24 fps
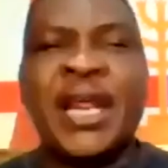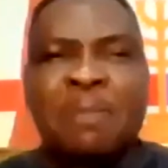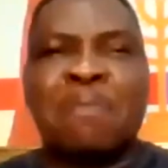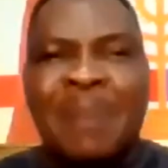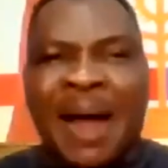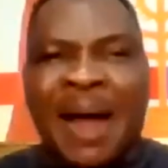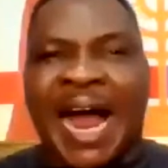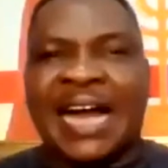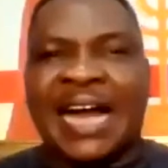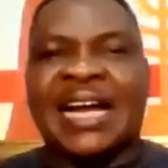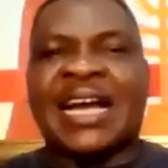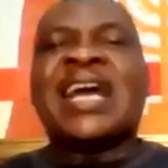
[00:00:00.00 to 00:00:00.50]
it
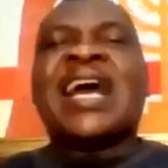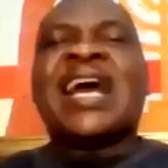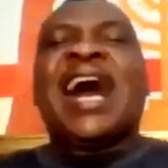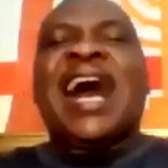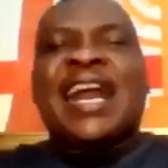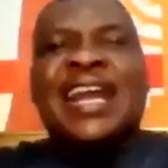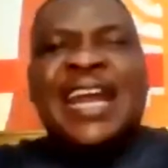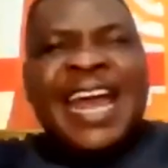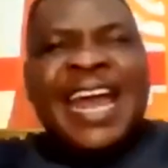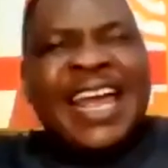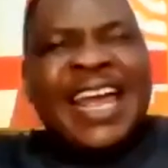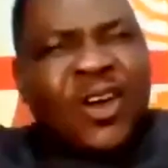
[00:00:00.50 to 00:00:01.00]
back,
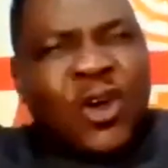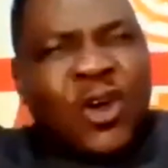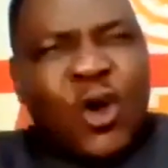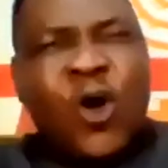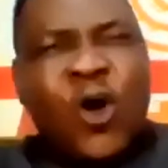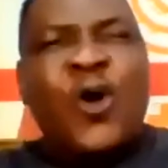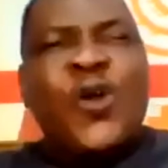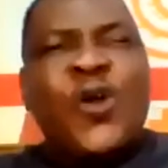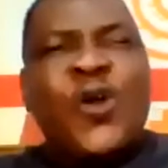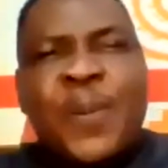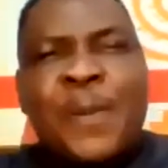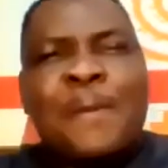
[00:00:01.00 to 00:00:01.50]
and I
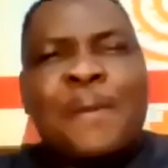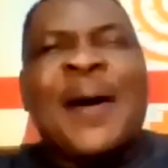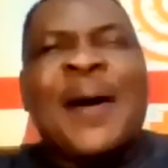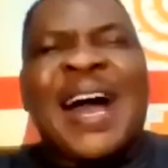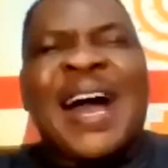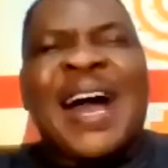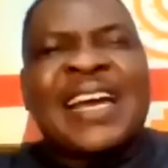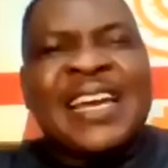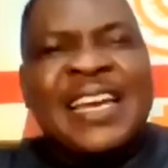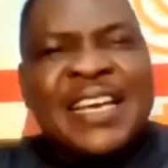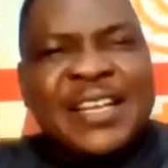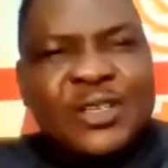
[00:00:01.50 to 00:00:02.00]
call you
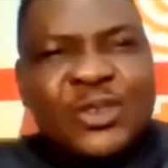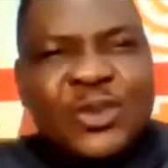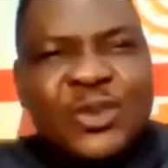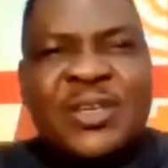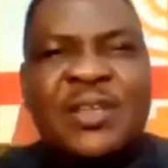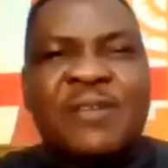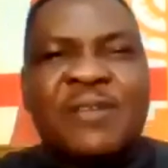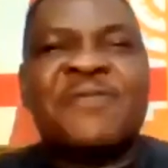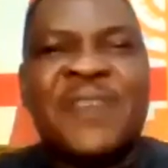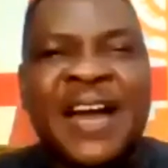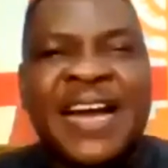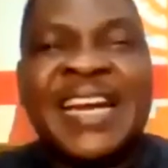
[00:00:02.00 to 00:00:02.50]
back into
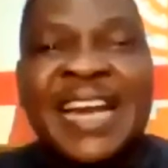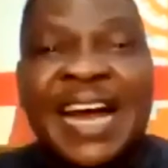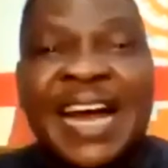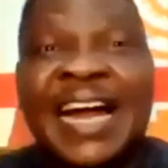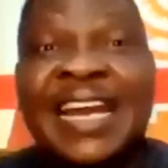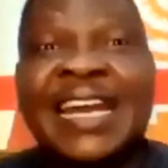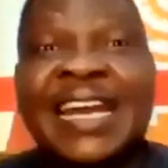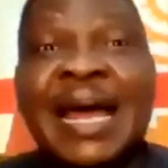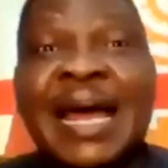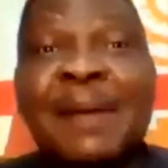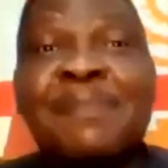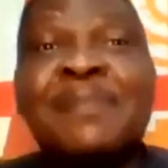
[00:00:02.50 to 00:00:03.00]
divine
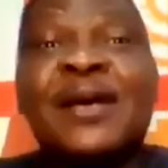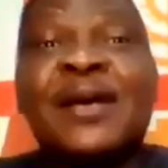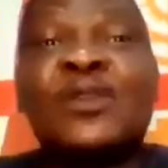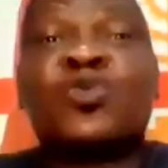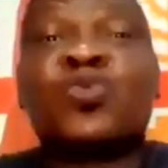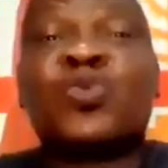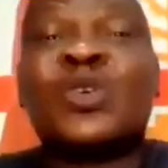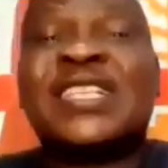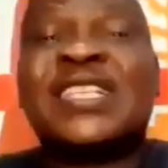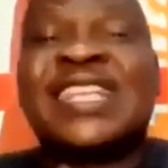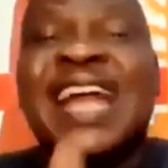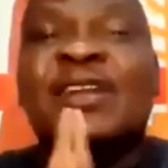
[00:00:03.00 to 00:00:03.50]

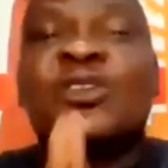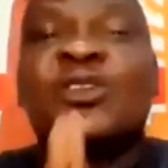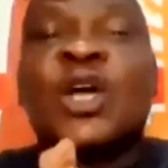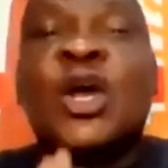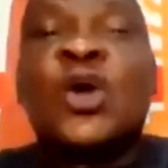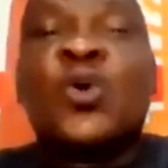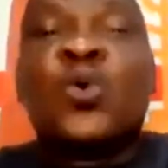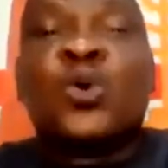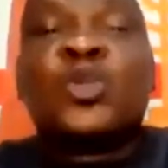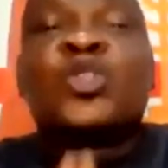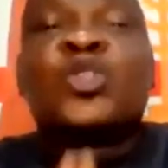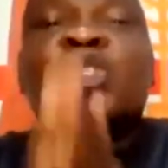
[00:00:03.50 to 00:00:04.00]
alignment with that
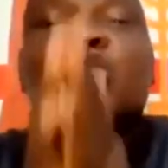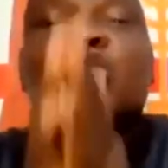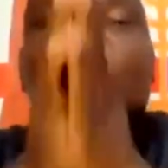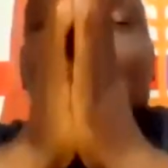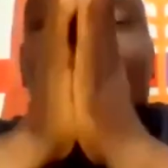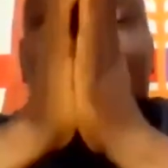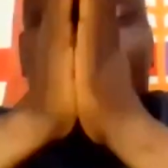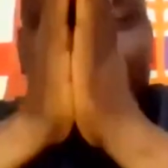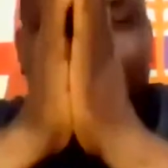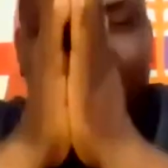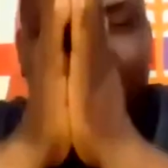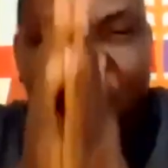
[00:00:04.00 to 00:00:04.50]
which
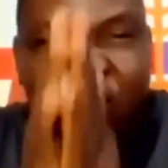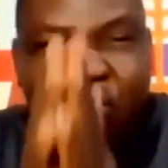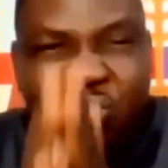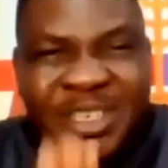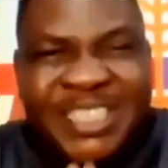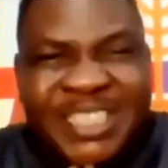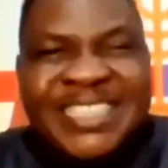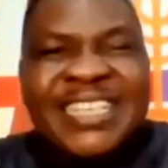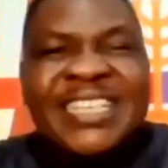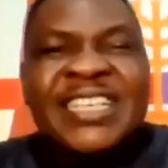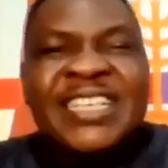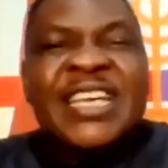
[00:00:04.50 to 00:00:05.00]
was
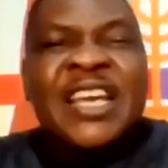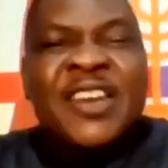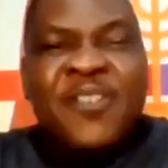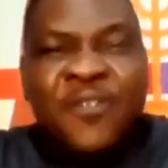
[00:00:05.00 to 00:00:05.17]
written